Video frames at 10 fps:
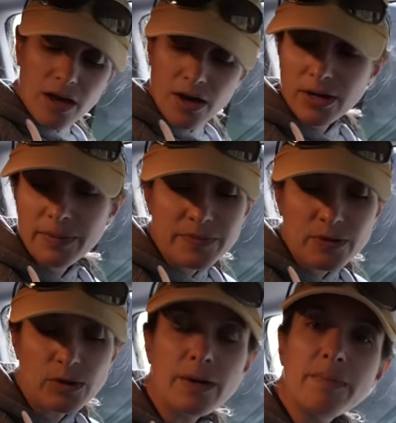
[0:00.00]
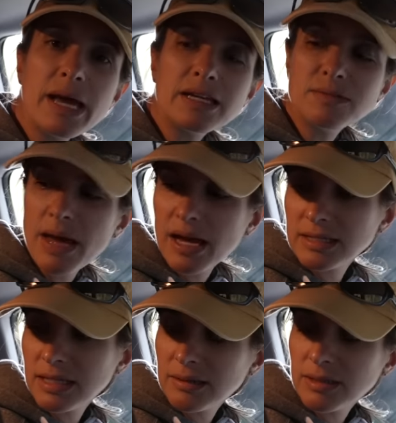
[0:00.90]
Okay, well, bag is
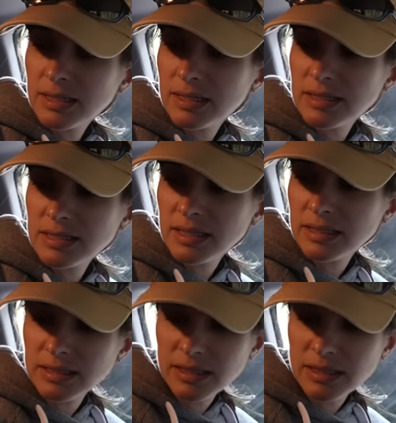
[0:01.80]
packed and I'm gonna set it